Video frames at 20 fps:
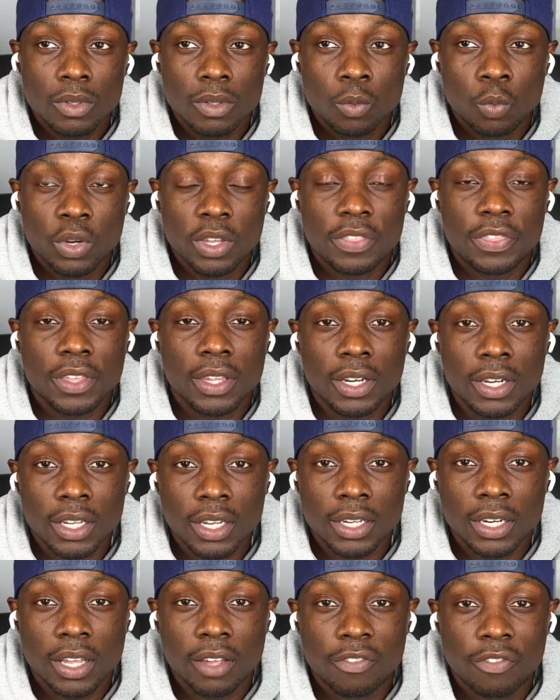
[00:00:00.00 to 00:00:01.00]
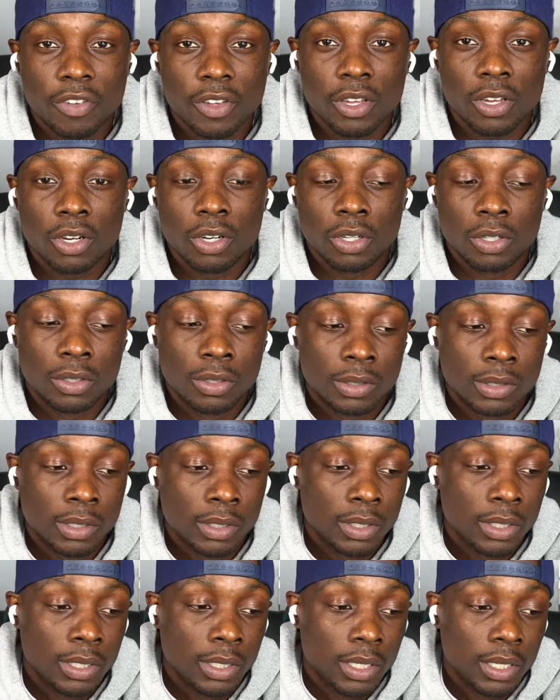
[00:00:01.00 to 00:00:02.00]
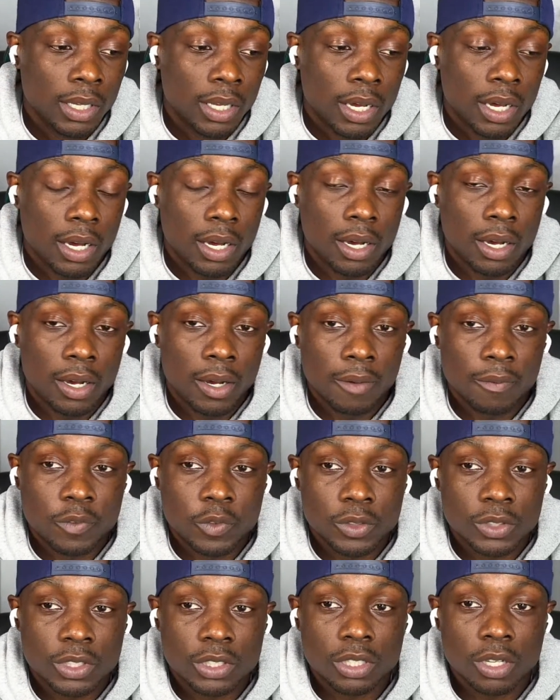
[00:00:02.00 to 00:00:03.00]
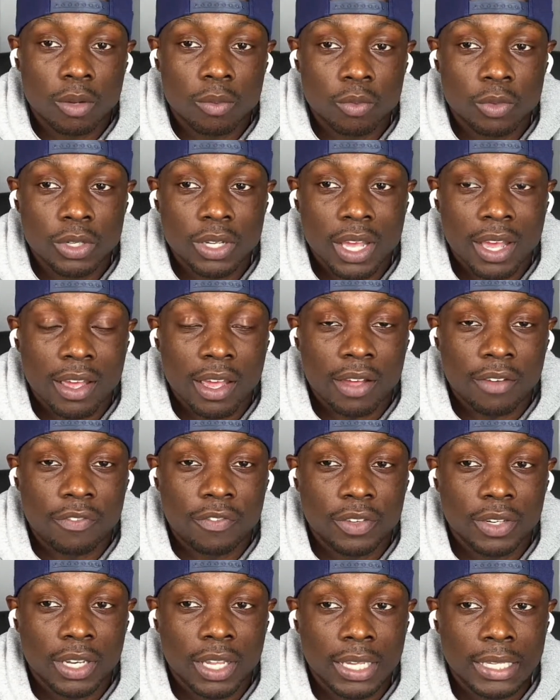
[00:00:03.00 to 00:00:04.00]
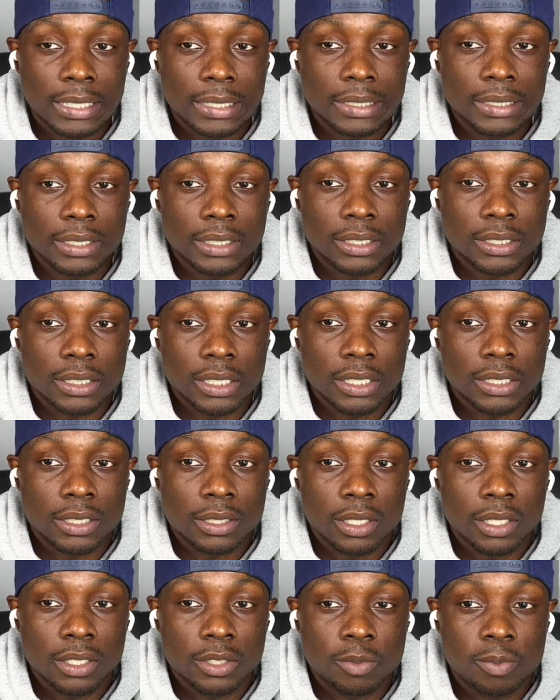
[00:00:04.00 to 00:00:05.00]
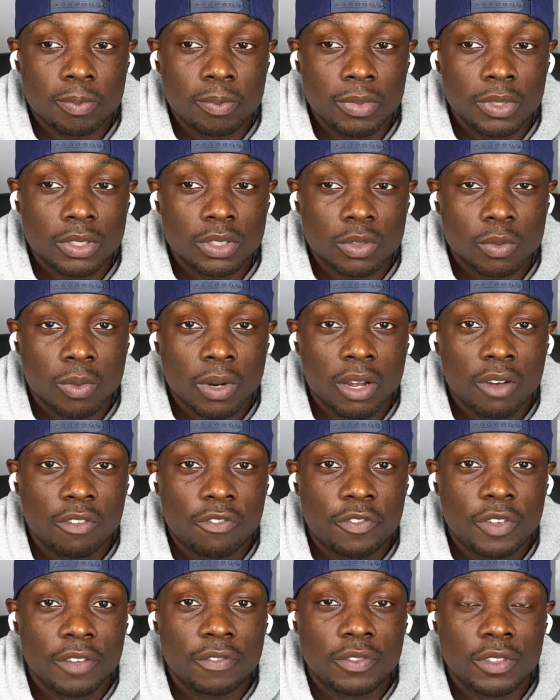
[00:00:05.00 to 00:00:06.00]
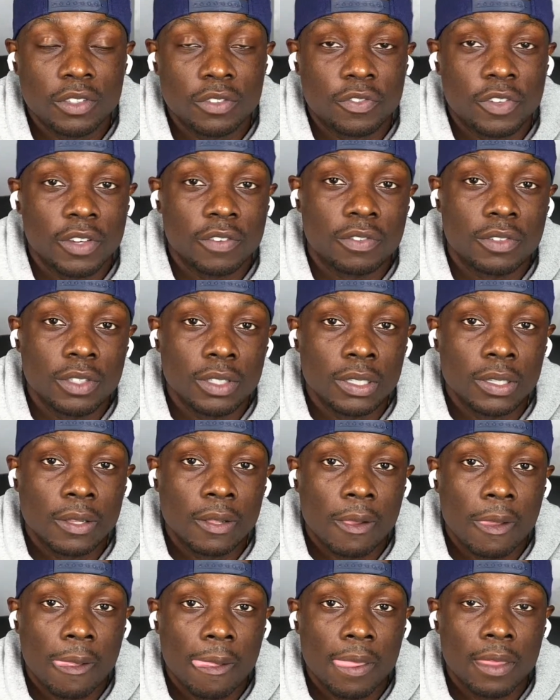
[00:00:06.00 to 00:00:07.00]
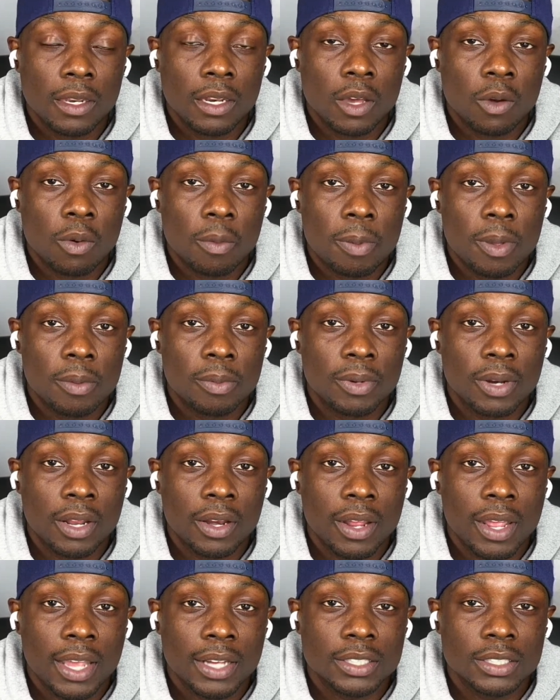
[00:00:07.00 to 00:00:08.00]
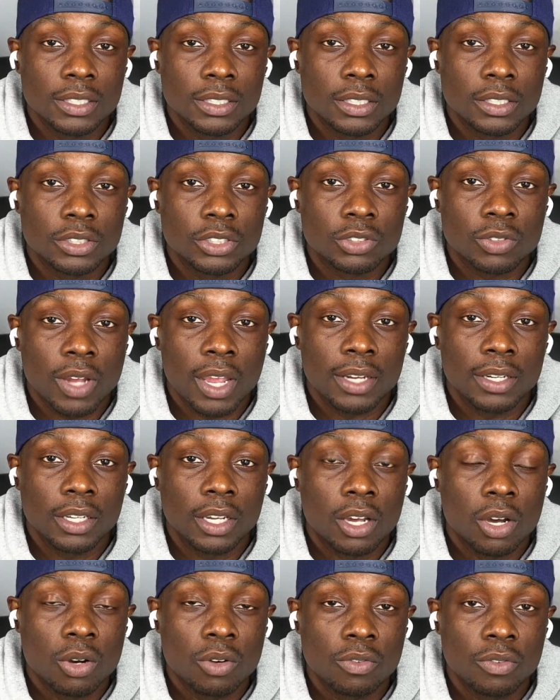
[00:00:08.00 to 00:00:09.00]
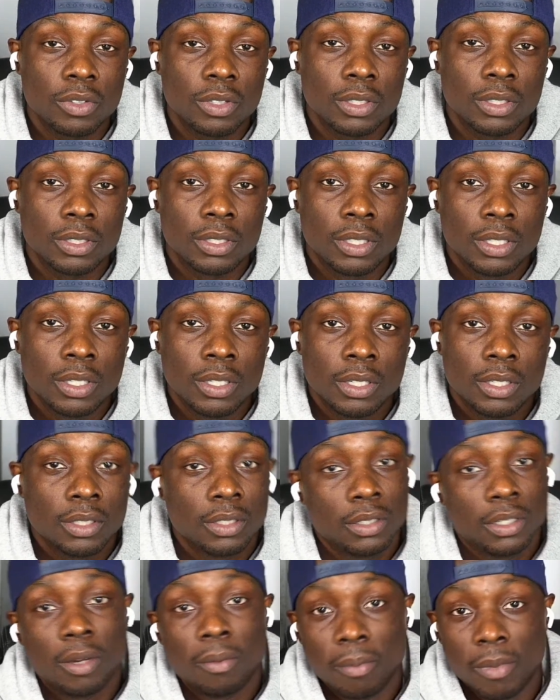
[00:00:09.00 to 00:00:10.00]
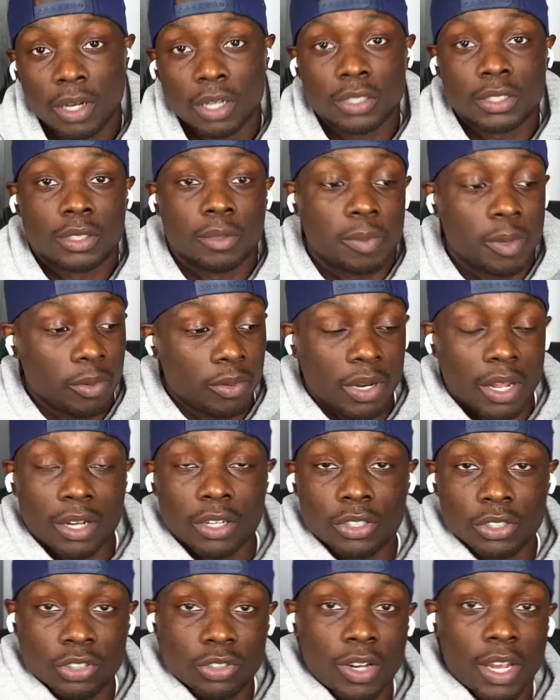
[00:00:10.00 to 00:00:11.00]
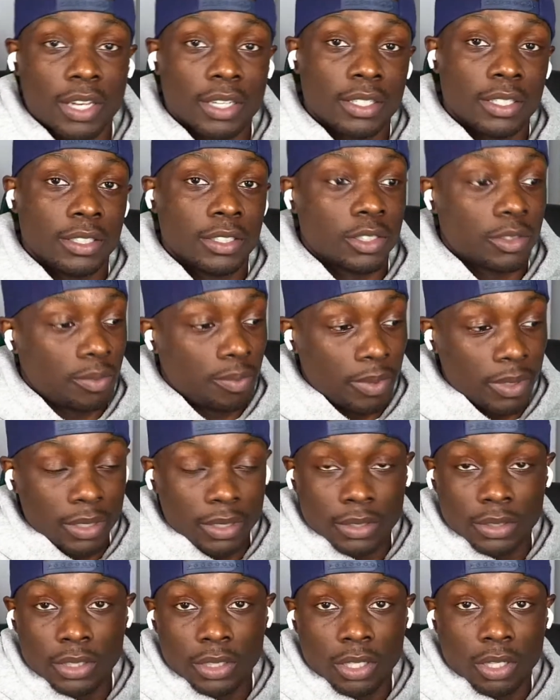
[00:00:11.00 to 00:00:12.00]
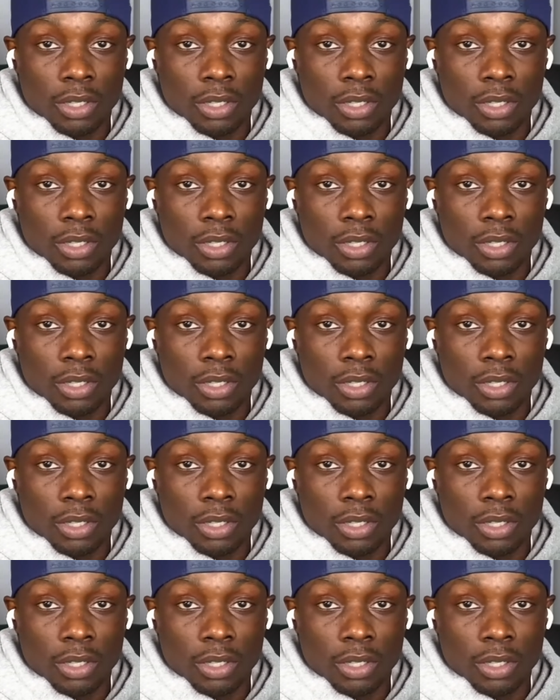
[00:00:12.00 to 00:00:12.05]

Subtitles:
within the NFL, for some reason, I feel like it's around 50-50, with people that are actually contracting COVID amongst the people that are contracting it. It's been,